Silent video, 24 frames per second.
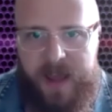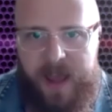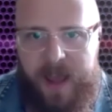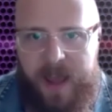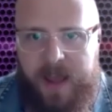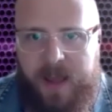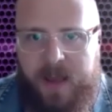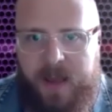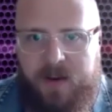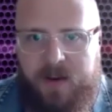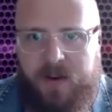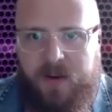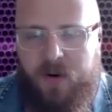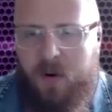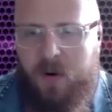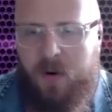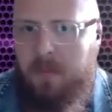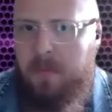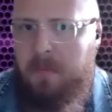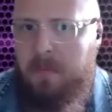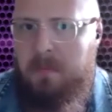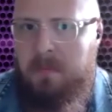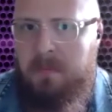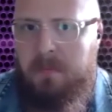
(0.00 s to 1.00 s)
And you
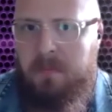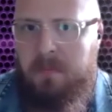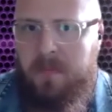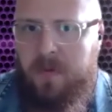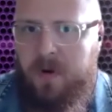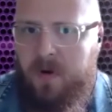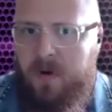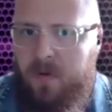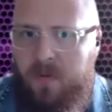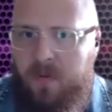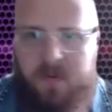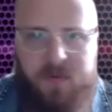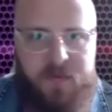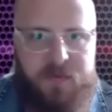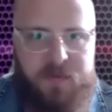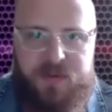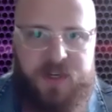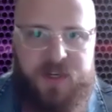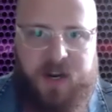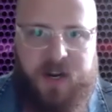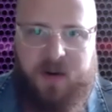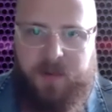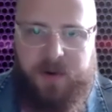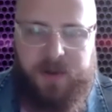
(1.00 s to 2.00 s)
know, you know, when we're
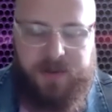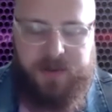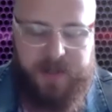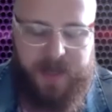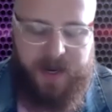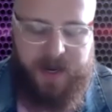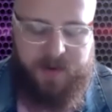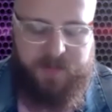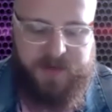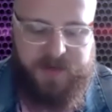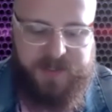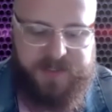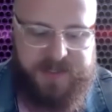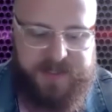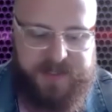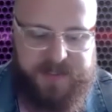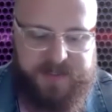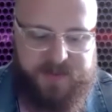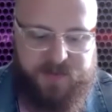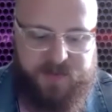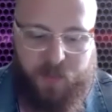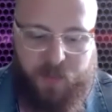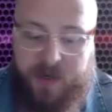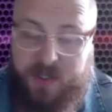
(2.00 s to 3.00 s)
talking about Lyme
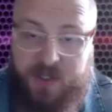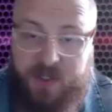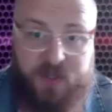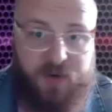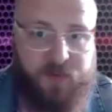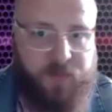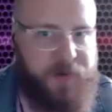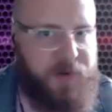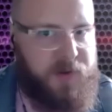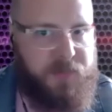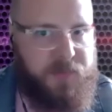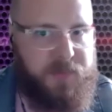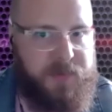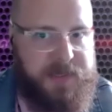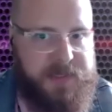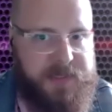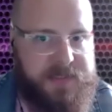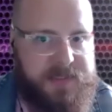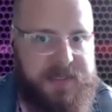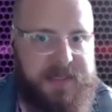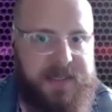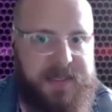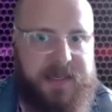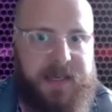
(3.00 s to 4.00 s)
disease, when should we be
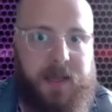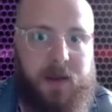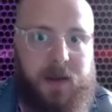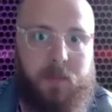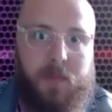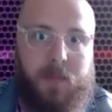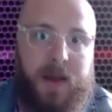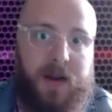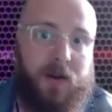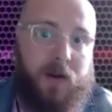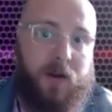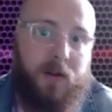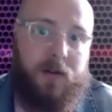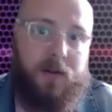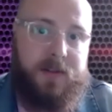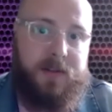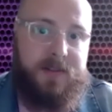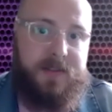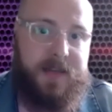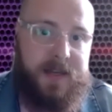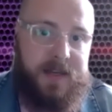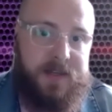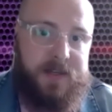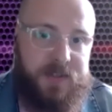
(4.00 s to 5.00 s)
seeking medical
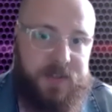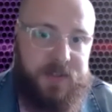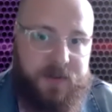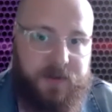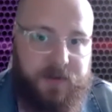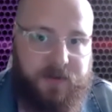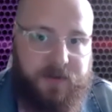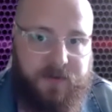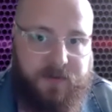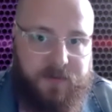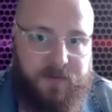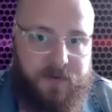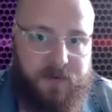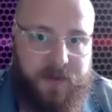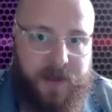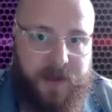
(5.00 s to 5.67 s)
attention for